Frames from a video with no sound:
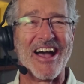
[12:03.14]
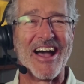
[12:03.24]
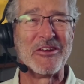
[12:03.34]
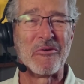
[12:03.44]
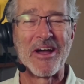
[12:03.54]

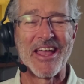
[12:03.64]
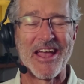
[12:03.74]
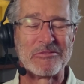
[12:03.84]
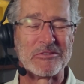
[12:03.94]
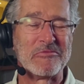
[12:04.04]
I know I
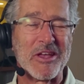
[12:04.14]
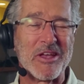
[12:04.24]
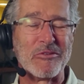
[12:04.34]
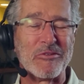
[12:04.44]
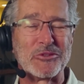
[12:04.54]
have some
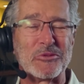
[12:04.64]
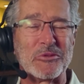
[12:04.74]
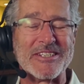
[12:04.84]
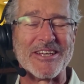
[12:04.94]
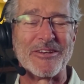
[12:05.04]
favorite
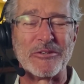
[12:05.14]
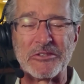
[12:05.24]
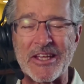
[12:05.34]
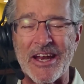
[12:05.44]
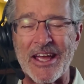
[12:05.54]

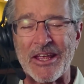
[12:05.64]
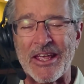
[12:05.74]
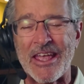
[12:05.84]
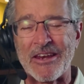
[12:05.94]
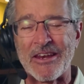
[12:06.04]
storytellers that I
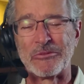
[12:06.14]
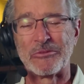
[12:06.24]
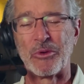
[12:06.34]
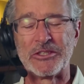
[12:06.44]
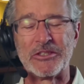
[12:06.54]
gain
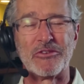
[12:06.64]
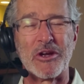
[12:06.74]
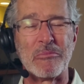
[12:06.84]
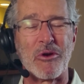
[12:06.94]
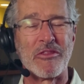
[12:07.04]
inspiration
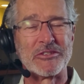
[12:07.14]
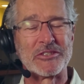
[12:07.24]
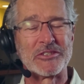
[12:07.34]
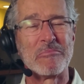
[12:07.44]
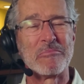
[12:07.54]
from. Are there
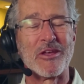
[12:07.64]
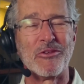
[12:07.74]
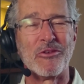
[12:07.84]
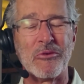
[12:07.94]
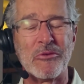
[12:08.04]
some that
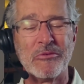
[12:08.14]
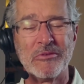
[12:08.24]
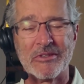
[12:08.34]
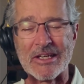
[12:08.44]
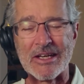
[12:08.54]

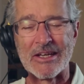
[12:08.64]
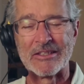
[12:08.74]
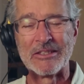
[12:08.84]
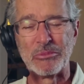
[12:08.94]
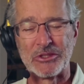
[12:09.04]
you,
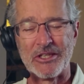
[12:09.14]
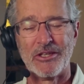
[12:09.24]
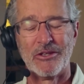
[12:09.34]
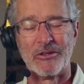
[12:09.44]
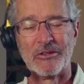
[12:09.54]
in
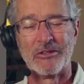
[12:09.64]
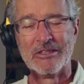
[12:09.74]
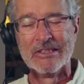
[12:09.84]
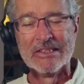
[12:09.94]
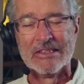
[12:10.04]
particular,
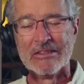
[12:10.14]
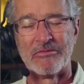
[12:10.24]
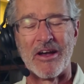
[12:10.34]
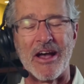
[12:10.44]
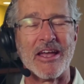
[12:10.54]

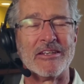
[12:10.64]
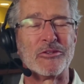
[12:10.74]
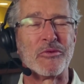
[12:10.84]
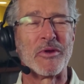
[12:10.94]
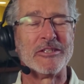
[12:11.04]

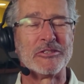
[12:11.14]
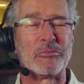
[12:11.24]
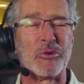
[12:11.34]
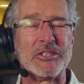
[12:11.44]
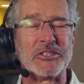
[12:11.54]
find great
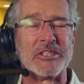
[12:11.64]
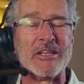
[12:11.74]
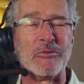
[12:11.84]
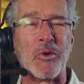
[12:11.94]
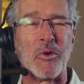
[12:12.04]
inspiration
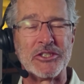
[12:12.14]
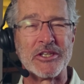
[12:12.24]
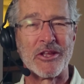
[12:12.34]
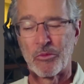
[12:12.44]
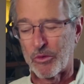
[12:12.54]
in
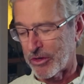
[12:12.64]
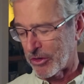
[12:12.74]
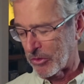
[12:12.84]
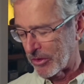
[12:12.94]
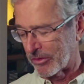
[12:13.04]
watching their
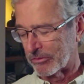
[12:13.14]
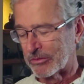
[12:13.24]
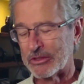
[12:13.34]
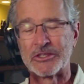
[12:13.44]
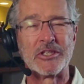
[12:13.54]
work or
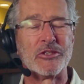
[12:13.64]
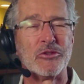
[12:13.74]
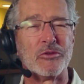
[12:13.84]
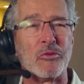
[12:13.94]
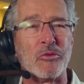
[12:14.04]
listening
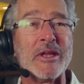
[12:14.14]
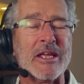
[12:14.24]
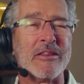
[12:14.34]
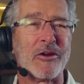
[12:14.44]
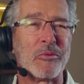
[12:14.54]
to or
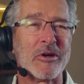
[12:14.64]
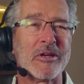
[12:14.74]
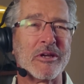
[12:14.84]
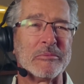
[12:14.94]
reading their work?